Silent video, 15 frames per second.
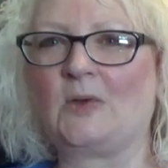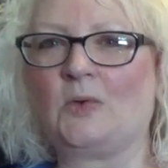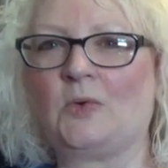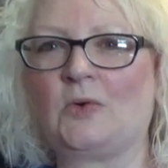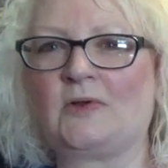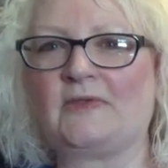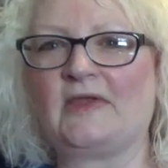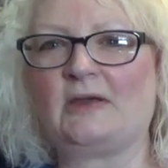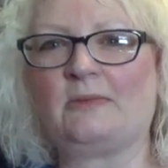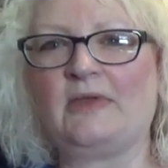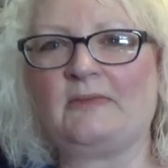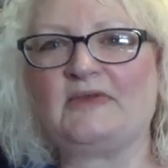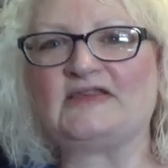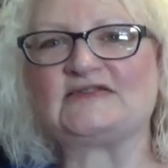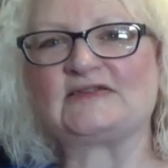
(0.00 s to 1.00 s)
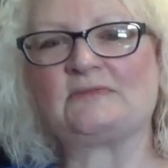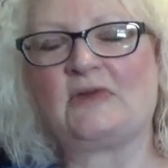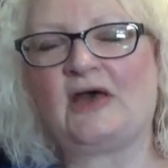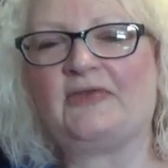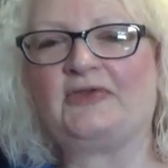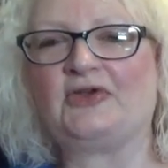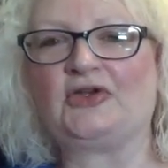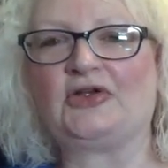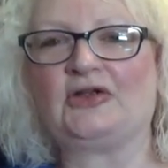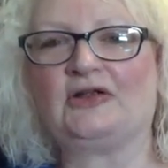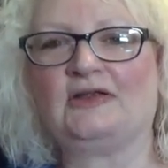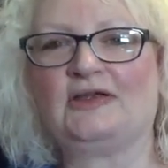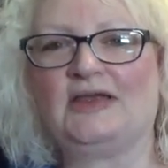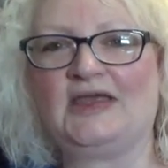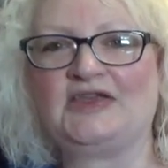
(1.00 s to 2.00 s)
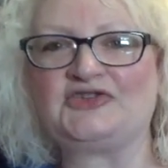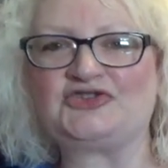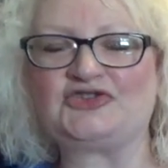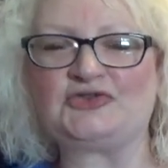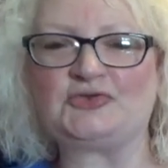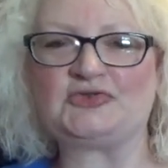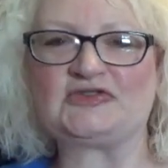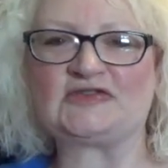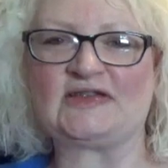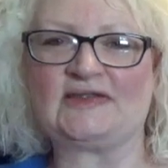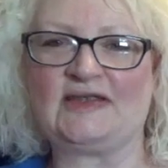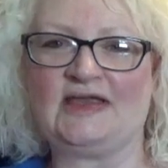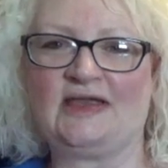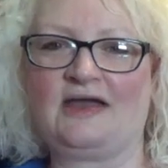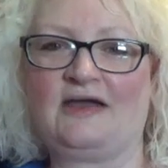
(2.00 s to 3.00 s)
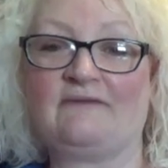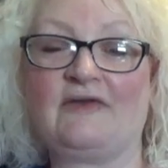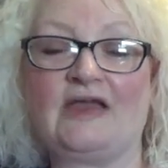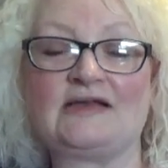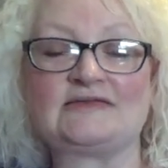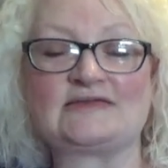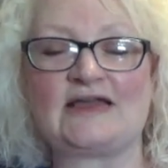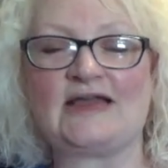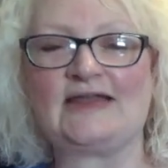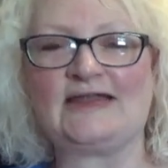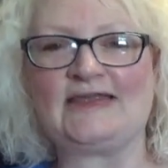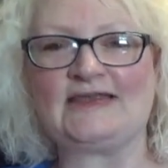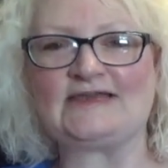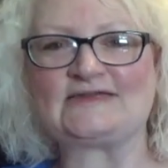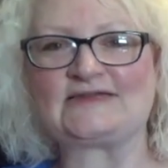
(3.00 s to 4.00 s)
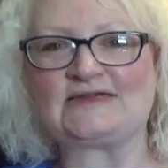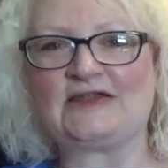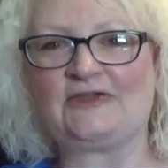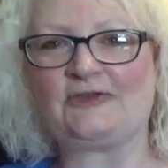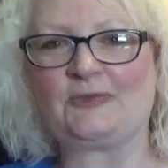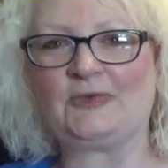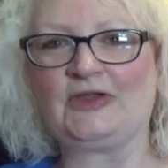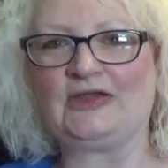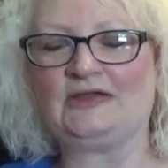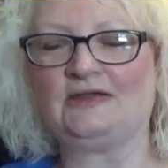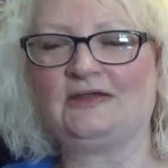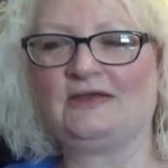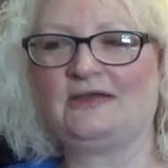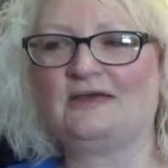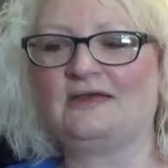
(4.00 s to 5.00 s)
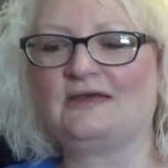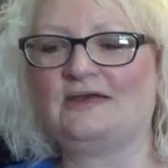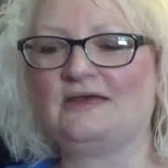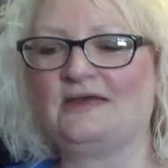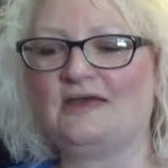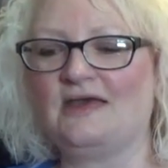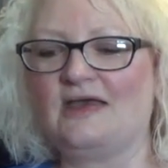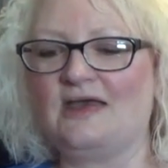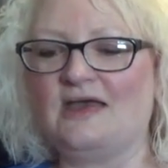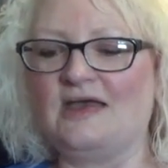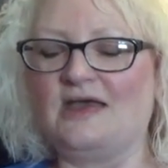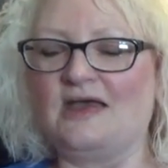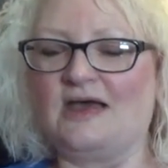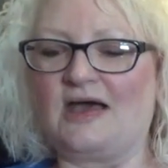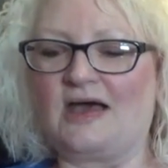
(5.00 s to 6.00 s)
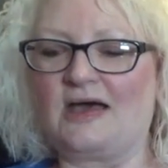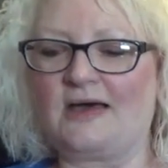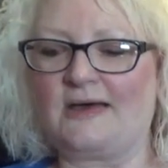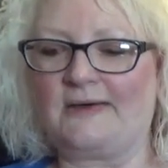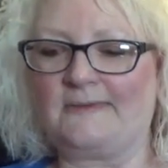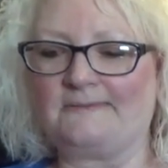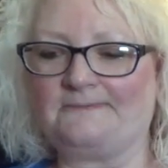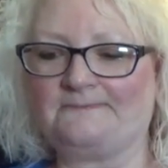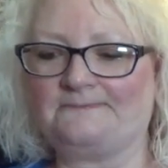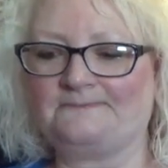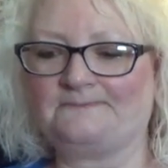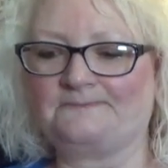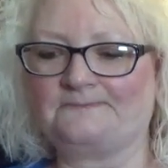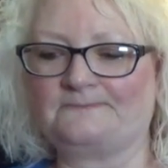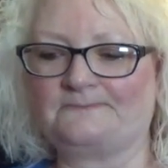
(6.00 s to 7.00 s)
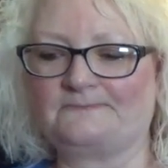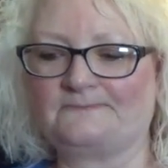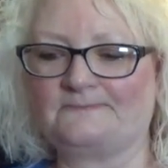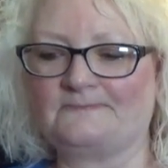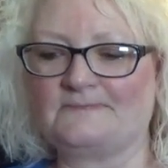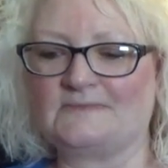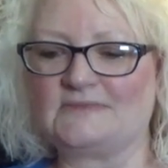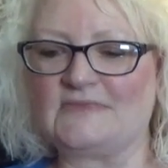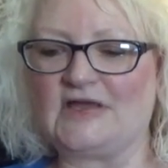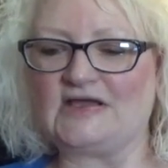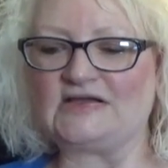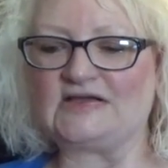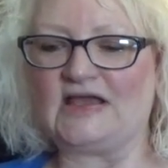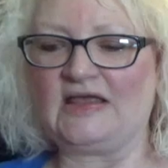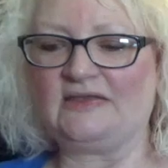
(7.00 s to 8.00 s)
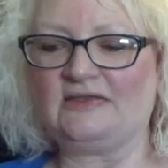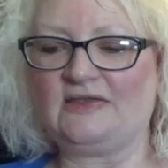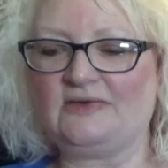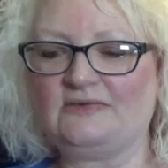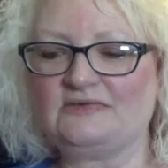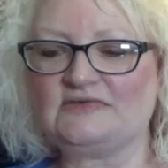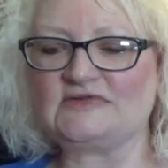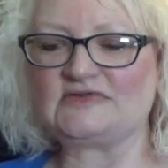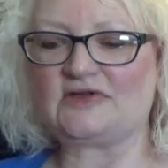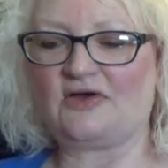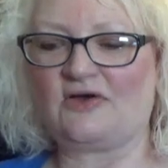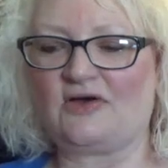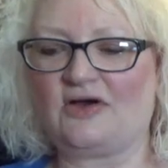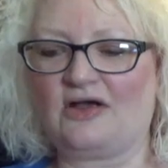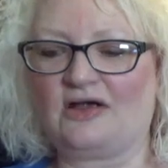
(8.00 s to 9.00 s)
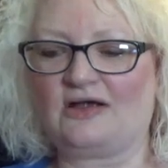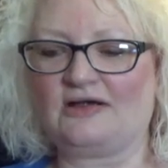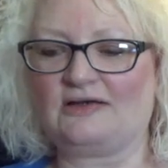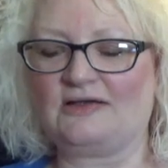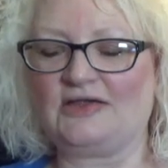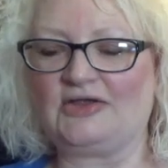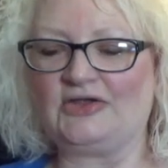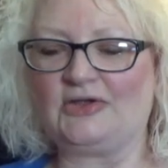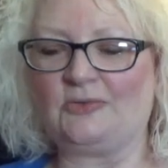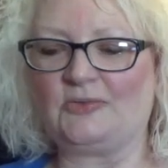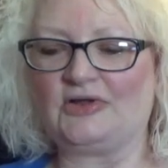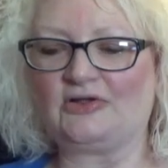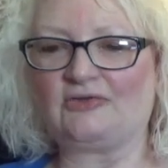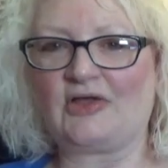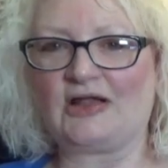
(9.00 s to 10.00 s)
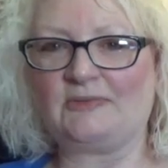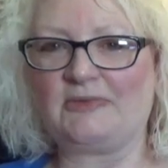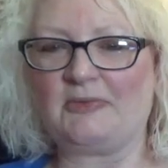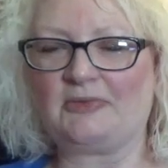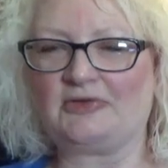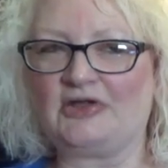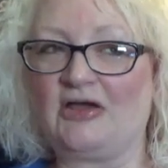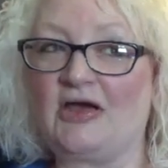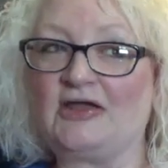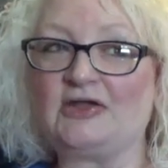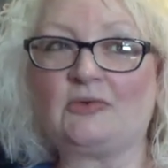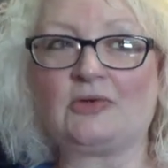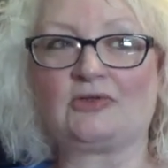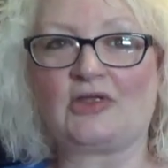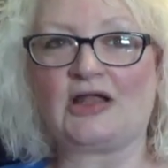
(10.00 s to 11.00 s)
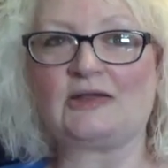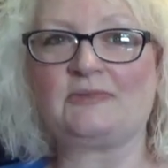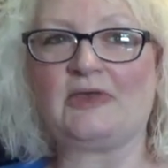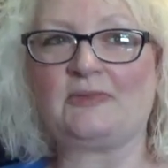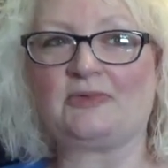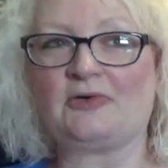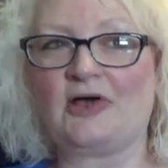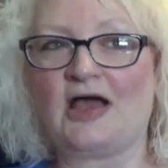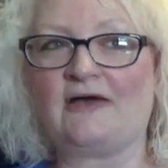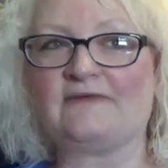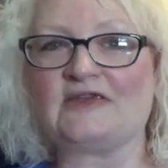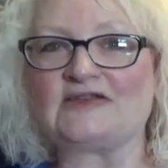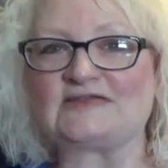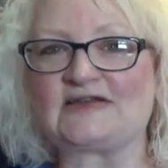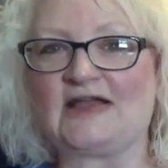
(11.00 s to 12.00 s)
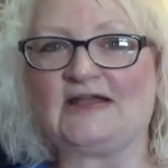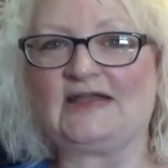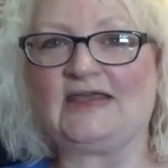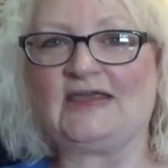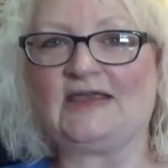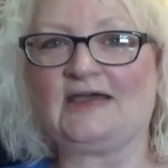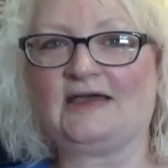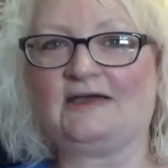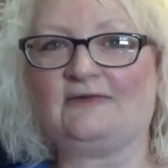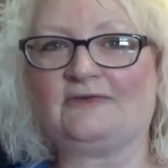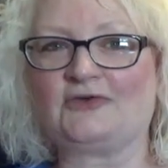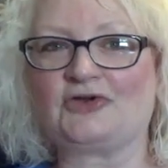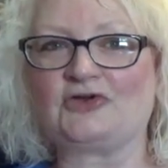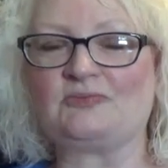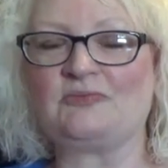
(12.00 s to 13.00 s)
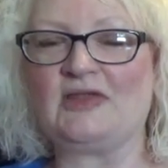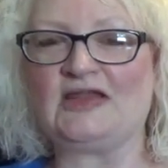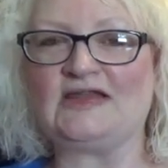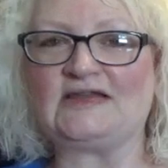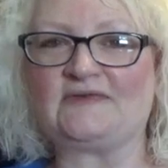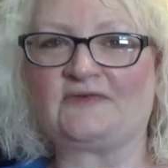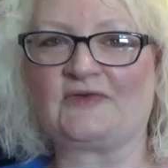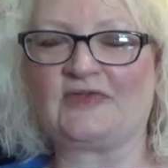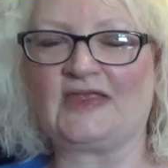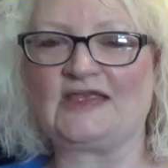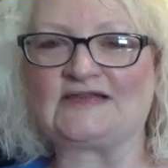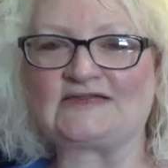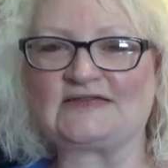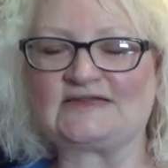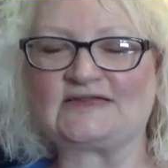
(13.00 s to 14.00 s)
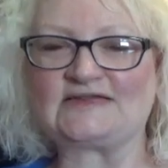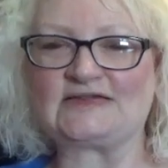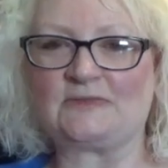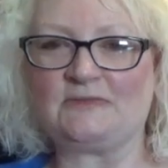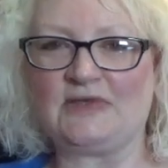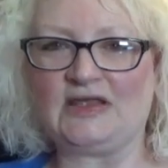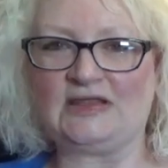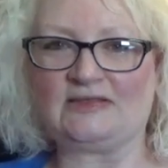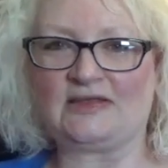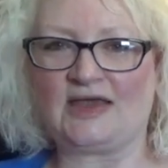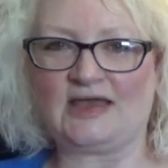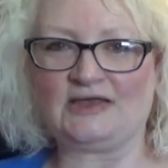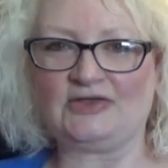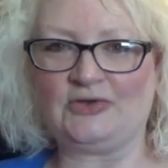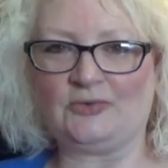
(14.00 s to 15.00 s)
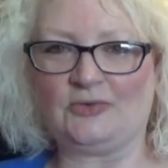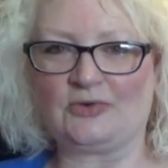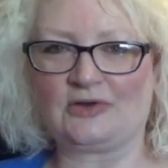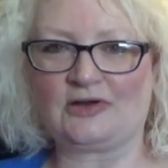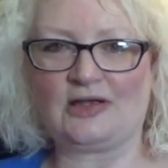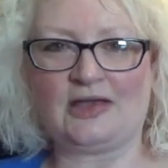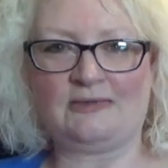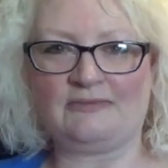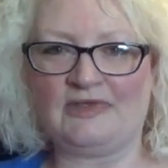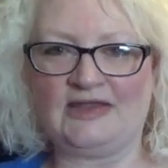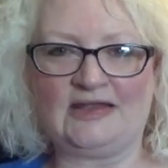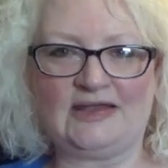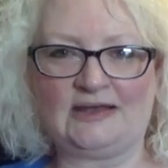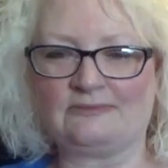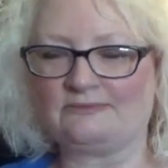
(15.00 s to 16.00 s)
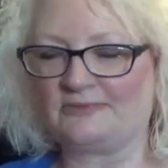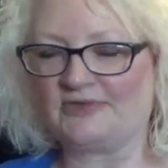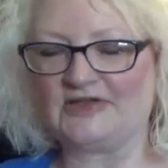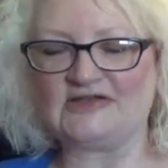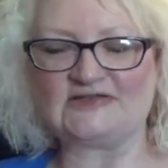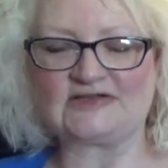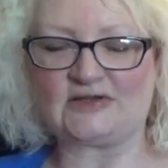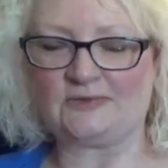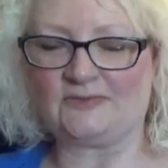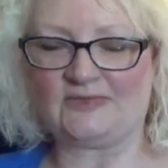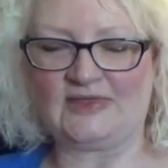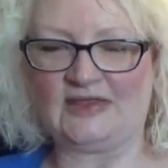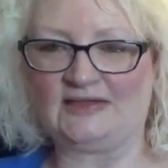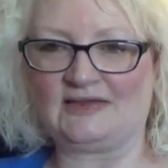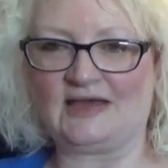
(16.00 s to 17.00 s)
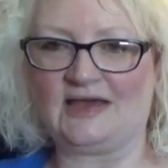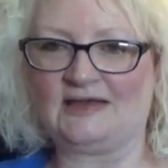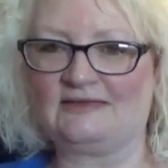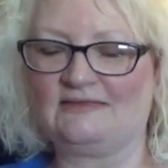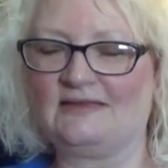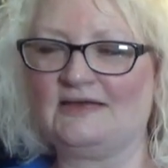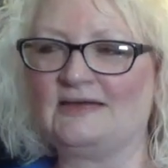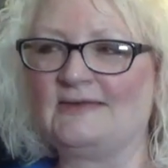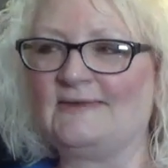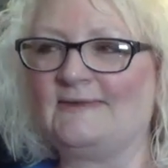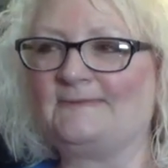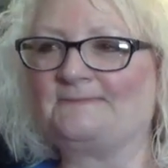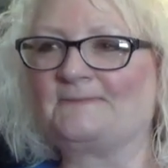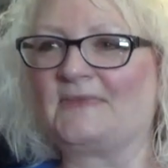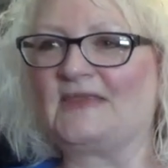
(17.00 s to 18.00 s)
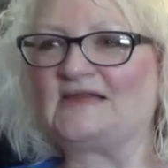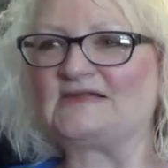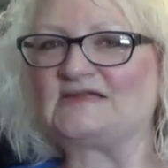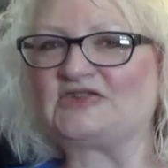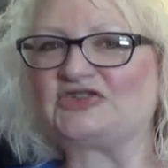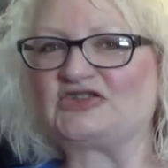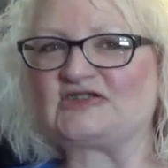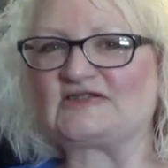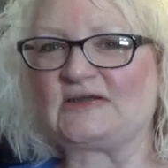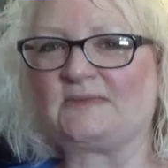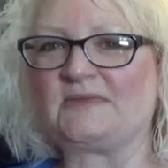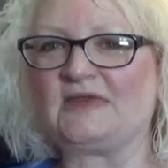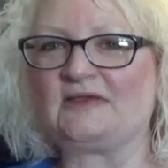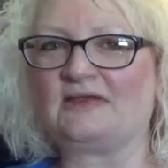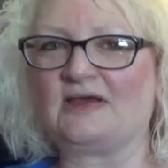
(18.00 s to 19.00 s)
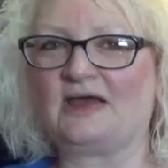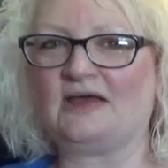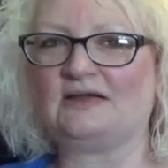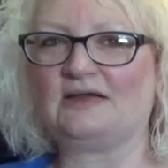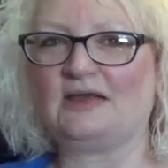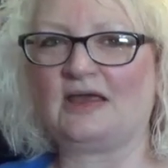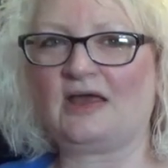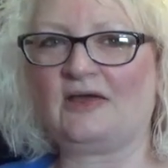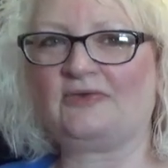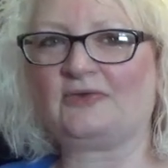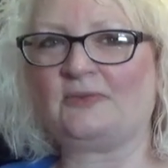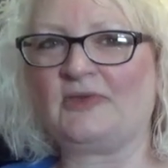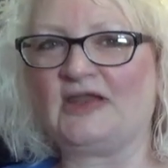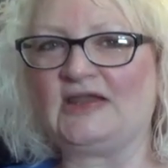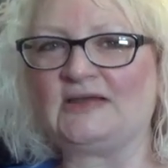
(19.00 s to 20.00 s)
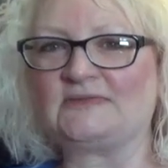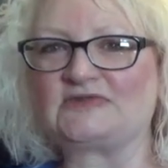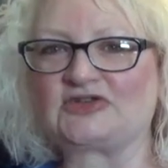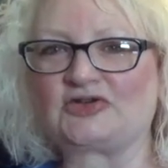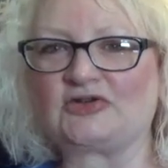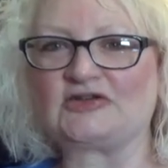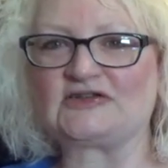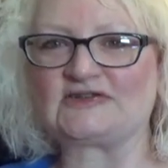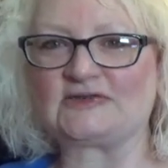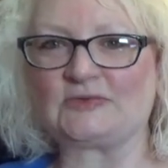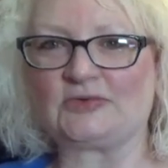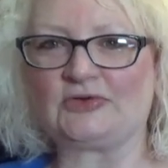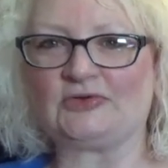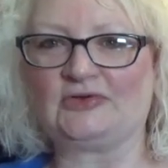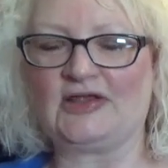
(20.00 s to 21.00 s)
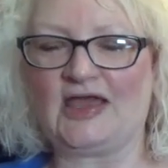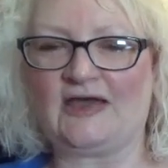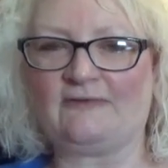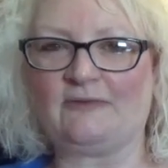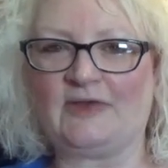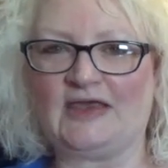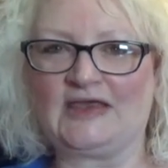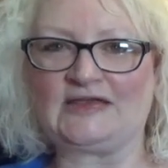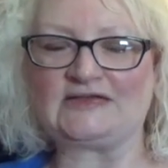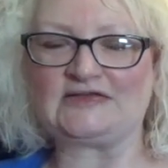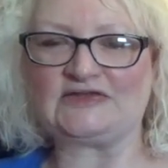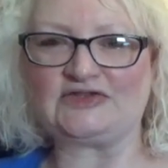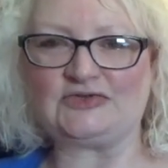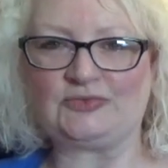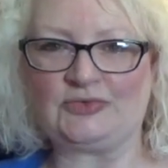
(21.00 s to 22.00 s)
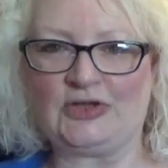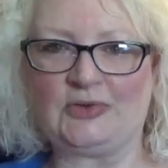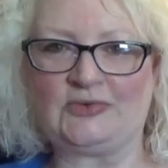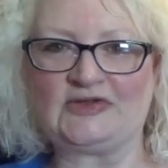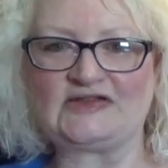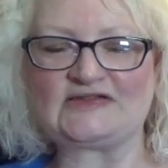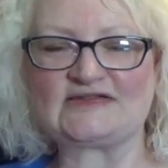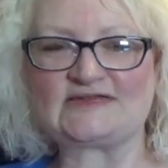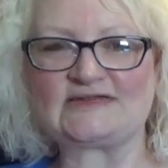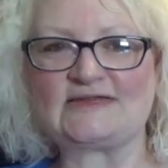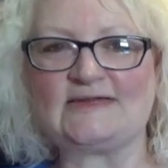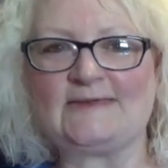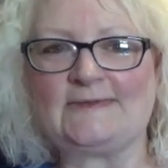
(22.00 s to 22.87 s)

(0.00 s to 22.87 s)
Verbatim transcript: or there may be some other issues that they have. Anxiety is another one. Um, and those are, you know, when a lot of people know, I know a lot of people have anxiety over many different things. It doesn't mean that you're a medium. Please don't think that. This is just something that other mediums across the world have begun to notice.